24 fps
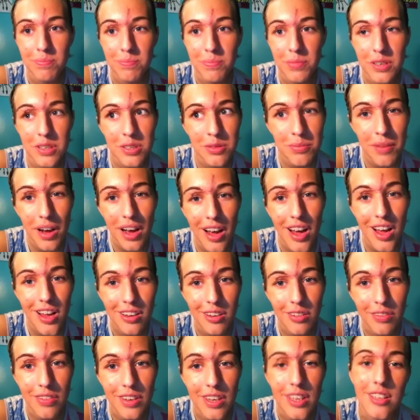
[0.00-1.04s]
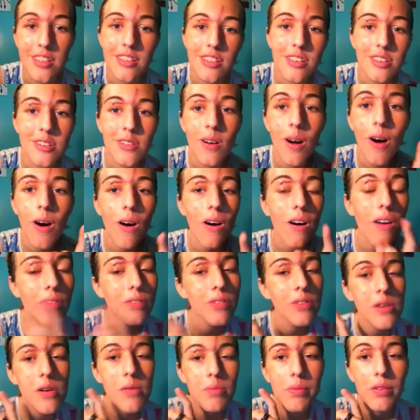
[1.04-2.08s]
Put a smile on your face because all of
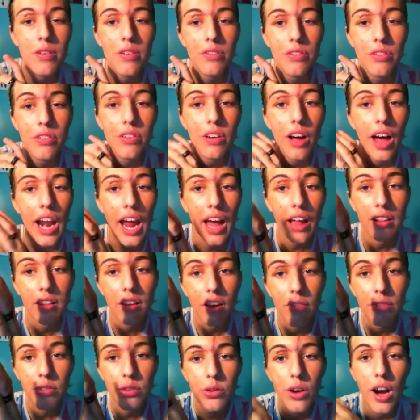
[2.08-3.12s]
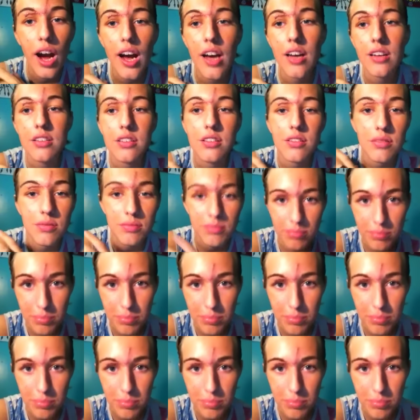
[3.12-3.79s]
you are beautiful and I love you guys.